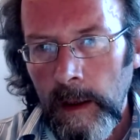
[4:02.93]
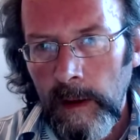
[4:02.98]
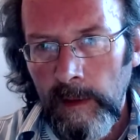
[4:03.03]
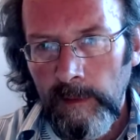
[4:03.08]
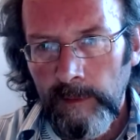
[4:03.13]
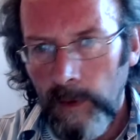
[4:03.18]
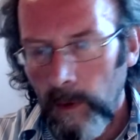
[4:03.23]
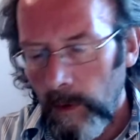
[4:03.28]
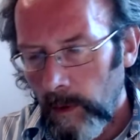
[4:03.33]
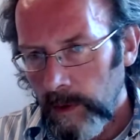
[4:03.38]

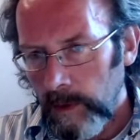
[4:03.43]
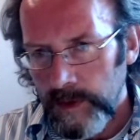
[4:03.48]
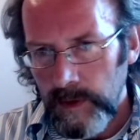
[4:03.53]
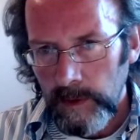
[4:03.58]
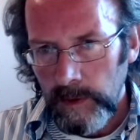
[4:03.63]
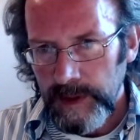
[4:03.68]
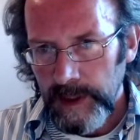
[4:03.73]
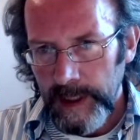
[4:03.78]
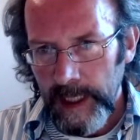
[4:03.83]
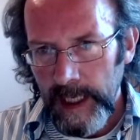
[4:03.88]
all
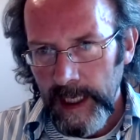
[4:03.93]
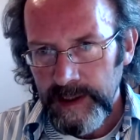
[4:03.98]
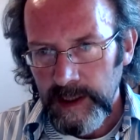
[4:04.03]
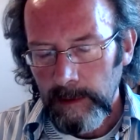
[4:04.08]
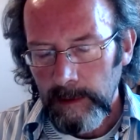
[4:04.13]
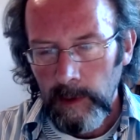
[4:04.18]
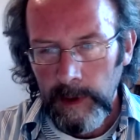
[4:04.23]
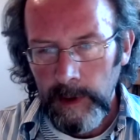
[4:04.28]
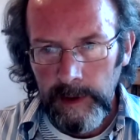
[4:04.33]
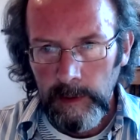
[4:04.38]
sorts of casting,
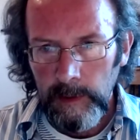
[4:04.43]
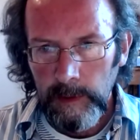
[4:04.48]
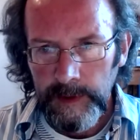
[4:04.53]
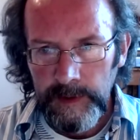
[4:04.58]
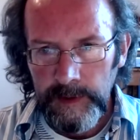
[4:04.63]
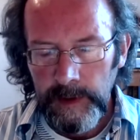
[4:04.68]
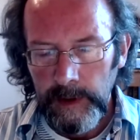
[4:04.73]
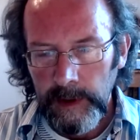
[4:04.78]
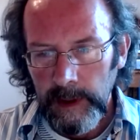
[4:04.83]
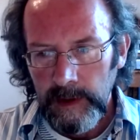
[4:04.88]
whether you want to
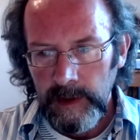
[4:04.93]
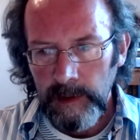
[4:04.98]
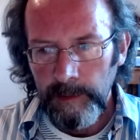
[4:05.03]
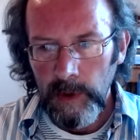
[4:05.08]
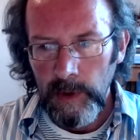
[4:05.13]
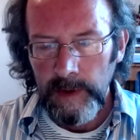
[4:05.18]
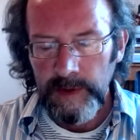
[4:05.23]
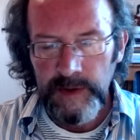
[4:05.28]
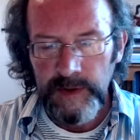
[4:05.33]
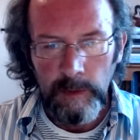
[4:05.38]
turn it into
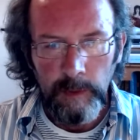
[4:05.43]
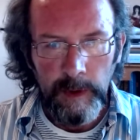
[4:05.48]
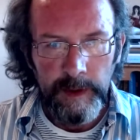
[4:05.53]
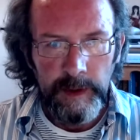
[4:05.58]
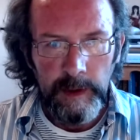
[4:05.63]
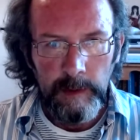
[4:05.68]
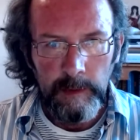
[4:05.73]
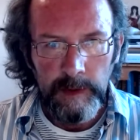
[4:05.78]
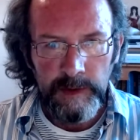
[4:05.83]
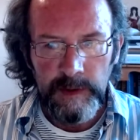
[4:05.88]
bronze or whether
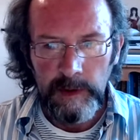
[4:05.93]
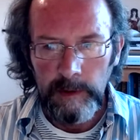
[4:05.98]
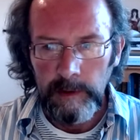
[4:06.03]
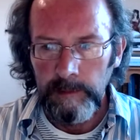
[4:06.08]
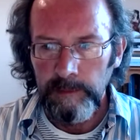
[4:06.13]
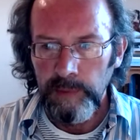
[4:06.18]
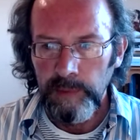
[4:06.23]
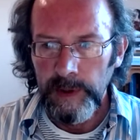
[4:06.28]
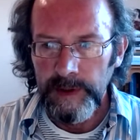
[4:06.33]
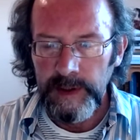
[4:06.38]
you want to
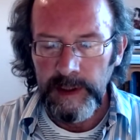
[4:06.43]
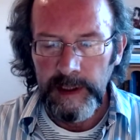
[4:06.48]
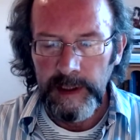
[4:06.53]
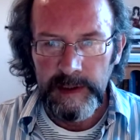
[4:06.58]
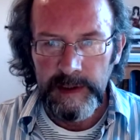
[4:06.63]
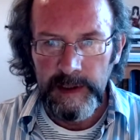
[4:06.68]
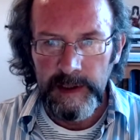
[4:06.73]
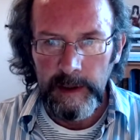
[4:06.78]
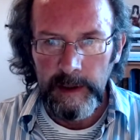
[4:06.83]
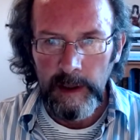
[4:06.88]
print it
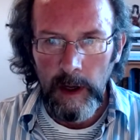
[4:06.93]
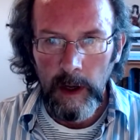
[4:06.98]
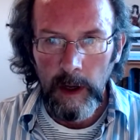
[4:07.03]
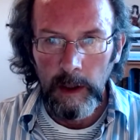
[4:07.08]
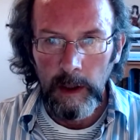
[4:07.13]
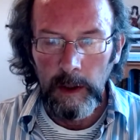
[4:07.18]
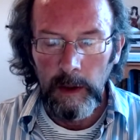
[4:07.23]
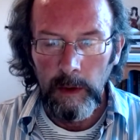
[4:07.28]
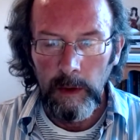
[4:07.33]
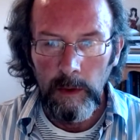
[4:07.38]
as
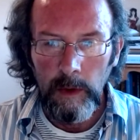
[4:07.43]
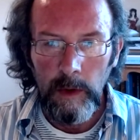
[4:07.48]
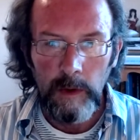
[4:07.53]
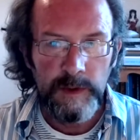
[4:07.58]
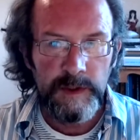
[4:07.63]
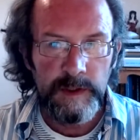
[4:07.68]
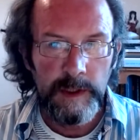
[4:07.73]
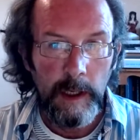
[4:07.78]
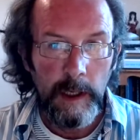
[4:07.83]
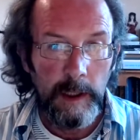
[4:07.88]
hollow or
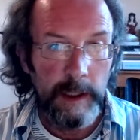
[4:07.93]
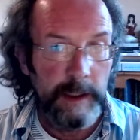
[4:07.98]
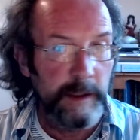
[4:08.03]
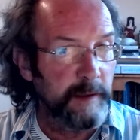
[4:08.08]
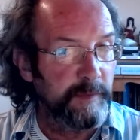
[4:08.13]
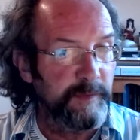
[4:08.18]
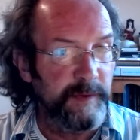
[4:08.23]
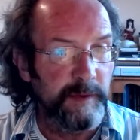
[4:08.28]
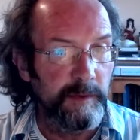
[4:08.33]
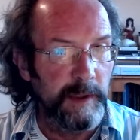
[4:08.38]
solid.
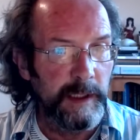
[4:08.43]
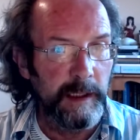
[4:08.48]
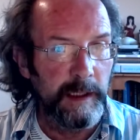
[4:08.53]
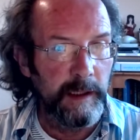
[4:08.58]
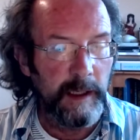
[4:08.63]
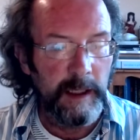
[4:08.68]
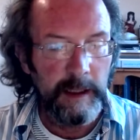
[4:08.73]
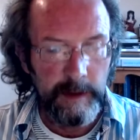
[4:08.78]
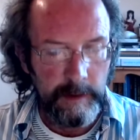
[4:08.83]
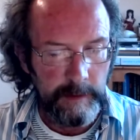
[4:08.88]
If you really
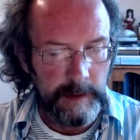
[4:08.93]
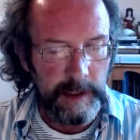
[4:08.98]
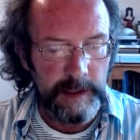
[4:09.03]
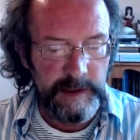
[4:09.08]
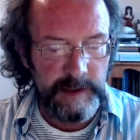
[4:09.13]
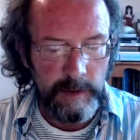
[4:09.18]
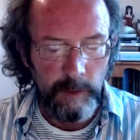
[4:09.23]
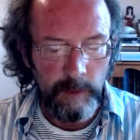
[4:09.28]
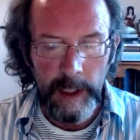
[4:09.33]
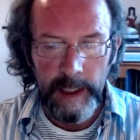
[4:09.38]
like, though that's
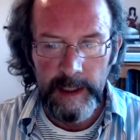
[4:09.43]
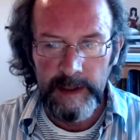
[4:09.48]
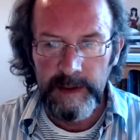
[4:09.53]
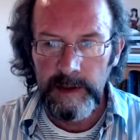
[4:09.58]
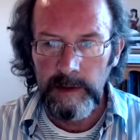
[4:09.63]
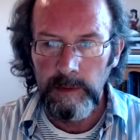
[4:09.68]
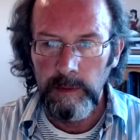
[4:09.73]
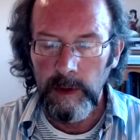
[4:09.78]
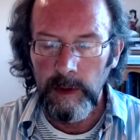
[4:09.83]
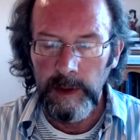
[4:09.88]
a
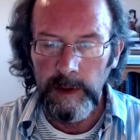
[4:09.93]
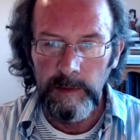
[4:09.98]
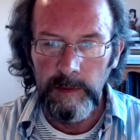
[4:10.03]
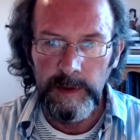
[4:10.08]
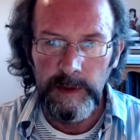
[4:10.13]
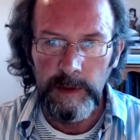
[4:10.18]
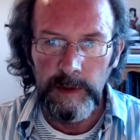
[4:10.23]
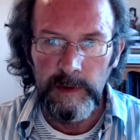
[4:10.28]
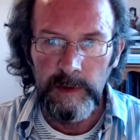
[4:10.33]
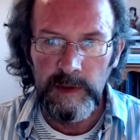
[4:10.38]
waste, what you would
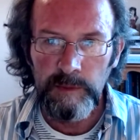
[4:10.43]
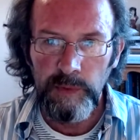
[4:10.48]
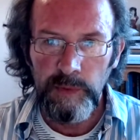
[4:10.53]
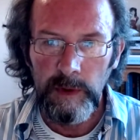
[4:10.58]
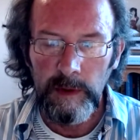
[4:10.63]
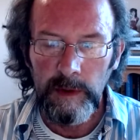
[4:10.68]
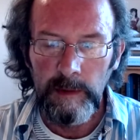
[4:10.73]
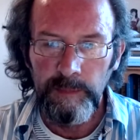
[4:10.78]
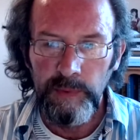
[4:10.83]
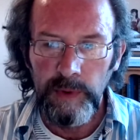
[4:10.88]
do is
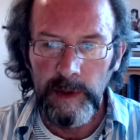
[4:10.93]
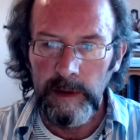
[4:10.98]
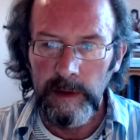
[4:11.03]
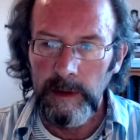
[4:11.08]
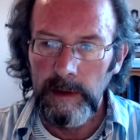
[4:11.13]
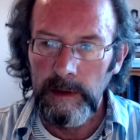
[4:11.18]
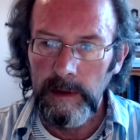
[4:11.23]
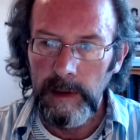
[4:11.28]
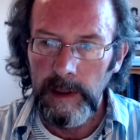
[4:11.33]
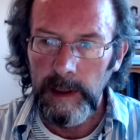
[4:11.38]
print
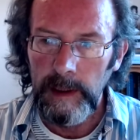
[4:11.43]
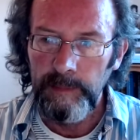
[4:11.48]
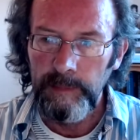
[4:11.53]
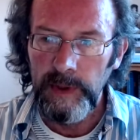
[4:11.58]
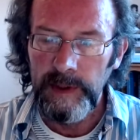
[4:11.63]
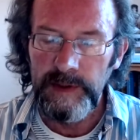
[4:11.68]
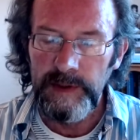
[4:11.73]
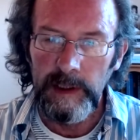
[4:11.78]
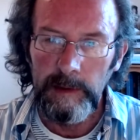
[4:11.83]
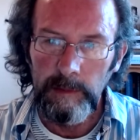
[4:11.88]

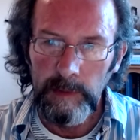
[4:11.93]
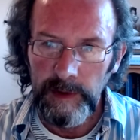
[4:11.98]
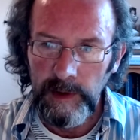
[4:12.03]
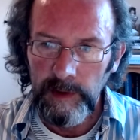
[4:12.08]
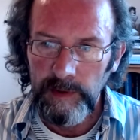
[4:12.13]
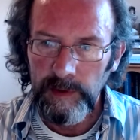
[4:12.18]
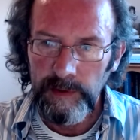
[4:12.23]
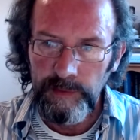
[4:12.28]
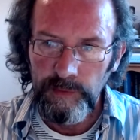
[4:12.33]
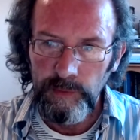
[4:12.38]
it with a
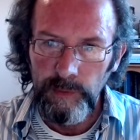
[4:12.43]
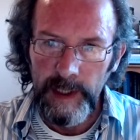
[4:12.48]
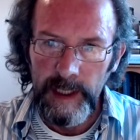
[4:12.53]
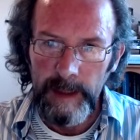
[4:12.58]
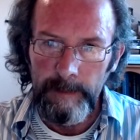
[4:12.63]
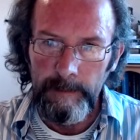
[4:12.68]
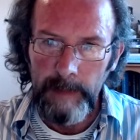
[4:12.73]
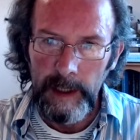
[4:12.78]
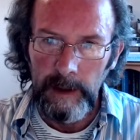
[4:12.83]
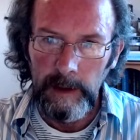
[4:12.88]

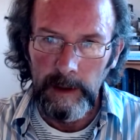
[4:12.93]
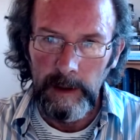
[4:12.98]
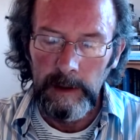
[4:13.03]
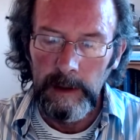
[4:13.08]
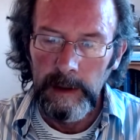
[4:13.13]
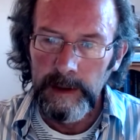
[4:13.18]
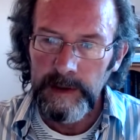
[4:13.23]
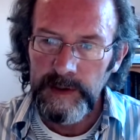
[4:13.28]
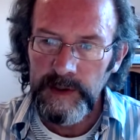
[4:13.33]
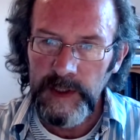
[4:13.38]
3mm
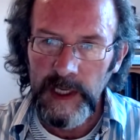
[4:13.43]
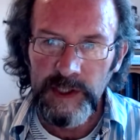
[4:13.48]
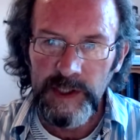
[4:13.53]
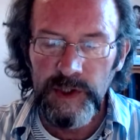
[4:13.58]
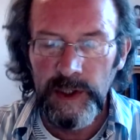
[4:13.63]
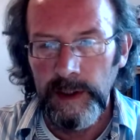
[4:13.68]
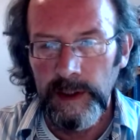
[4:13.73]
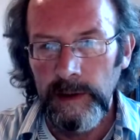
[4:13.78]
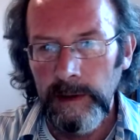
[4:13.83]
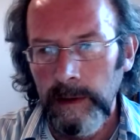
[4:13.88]

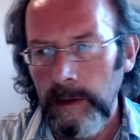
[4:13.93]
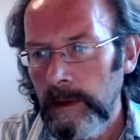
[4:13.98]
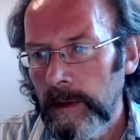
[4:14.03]
section